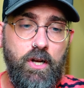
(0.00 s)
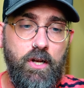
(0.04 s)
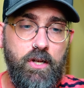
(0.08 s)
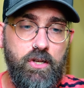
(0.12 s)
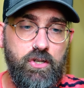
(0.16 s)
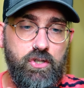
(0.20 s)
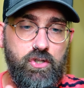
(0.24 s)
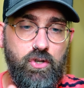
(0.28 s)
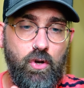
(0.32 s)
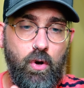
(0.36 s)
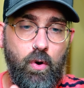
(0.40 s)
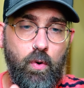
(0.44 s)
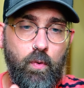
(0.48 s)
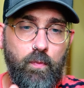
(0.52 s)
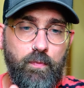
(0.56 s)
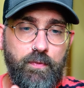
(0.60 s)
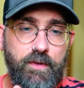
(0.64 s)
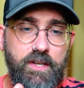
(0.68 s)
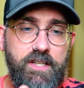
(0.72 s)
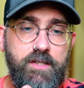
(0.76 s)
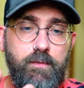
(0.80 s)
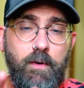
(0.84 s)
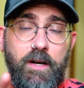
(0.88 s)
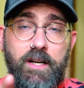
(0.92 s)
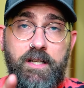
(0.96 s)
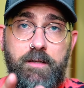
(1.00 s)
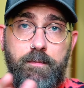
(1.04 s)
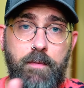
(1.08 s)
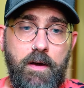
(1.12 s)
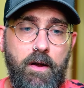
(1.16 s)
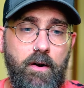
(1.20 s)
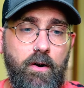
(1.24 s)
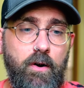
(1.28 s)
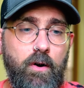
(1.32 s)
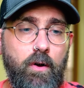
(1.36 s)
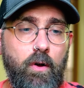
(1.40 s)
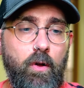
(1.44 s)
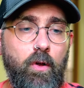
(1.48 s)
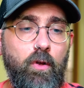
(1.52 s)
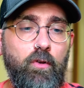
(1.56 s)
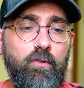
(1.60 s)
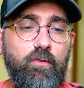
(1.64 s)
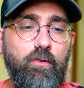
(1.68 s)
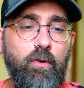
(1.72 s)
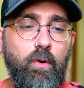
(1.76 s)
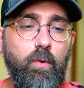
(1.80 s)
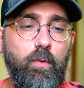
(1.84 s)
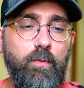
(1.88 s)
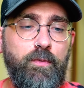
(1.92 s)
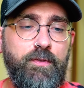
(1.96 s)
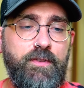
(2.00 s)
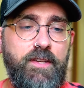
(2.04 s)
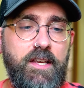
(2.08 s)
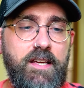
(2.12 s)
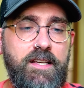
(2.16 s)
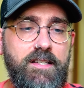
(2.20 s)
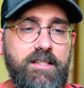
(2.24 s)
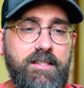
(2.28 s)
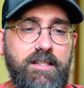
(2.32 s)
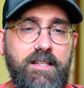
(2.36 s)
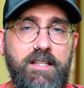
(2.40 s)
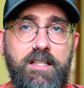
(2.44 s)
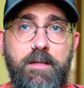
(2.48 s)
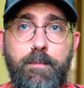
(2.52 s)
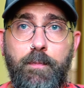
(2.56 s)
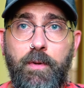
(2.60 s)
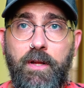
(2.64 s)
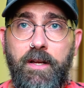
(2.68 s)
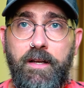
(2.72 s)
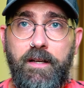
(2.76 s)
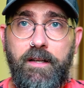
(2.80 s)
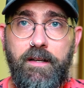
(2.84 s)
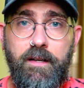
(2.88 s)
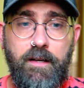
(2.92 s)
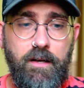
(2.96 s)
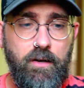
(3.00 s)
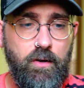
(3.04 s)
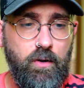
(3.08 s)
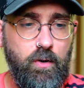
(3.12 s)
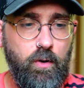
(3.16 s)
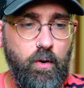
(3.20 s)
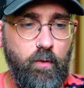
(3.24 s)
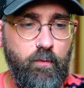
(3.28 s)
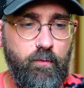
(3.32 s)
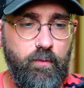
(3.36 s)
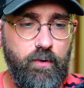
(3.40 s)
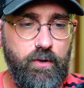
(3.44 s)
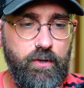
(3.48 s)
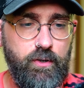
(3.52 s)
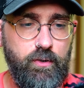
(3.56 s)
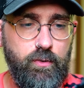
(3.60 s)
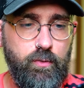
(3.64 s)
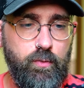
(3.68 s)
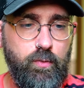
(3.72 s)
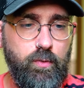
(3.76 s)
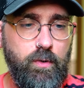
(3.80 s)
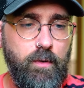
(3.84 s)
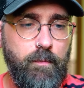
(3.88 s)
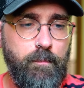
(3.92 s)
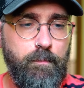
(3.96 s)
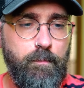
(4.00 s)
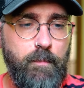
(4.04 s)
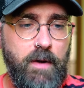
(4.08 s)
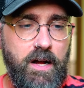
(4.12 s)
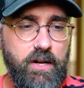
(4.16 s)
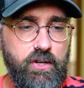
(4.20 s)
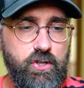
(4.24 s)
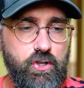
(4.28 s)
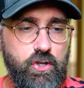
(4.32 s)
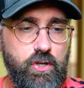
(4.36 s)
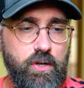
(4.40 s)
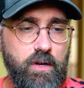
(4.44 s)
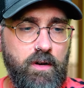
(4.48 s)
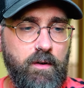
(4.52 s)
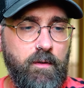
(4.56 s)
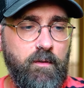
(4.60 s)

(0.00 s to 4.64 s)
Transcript: So this one is better. Also, this display offer you much